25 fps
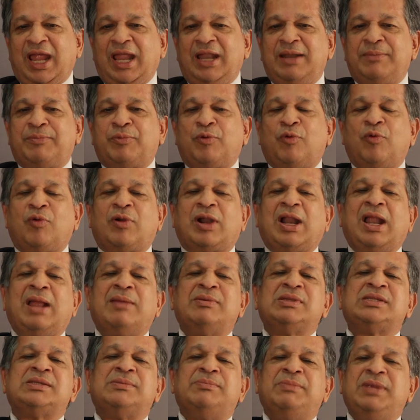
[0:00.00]
And
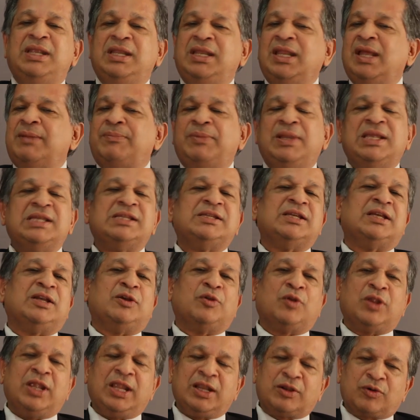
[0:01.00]
programs, media plays a
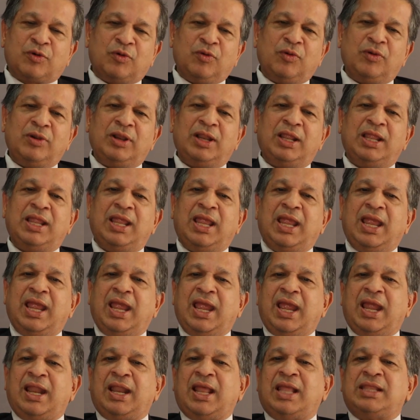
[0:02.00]
great role.
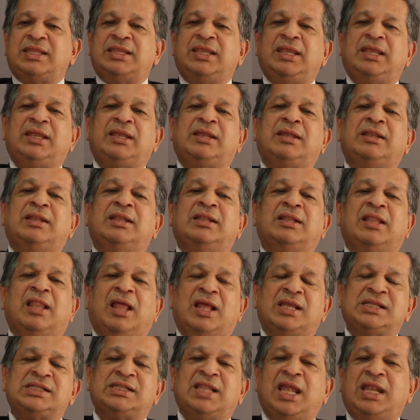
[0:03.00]
And I think in the
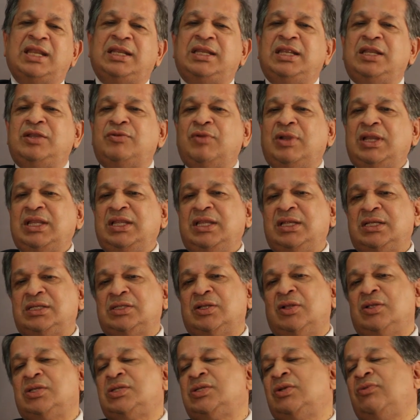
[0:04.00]
last 19, 20 years
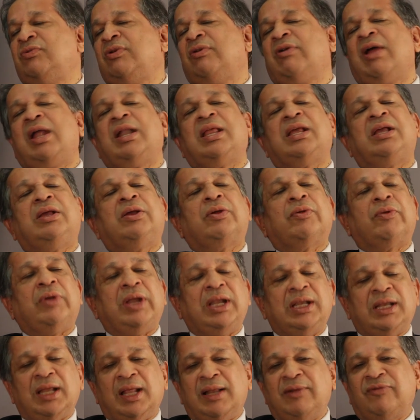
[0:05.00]
also, we've had a
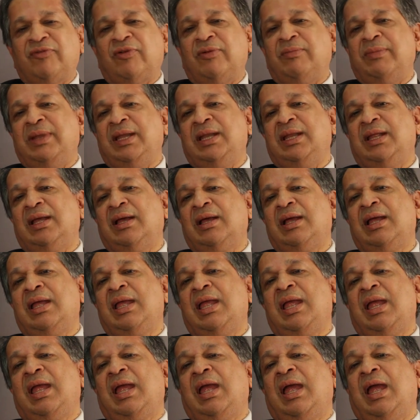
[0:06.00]
great help from media.
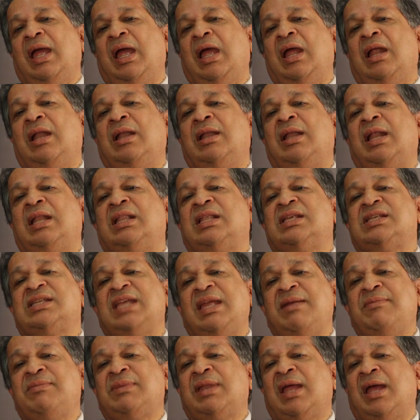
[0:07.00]
And at the
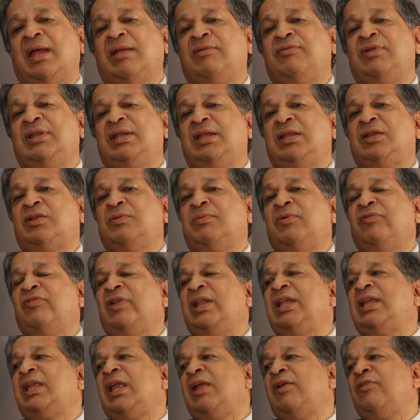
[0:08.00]
same time, we need to be
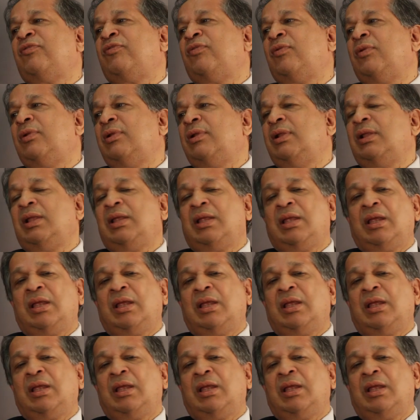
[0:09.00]
very careful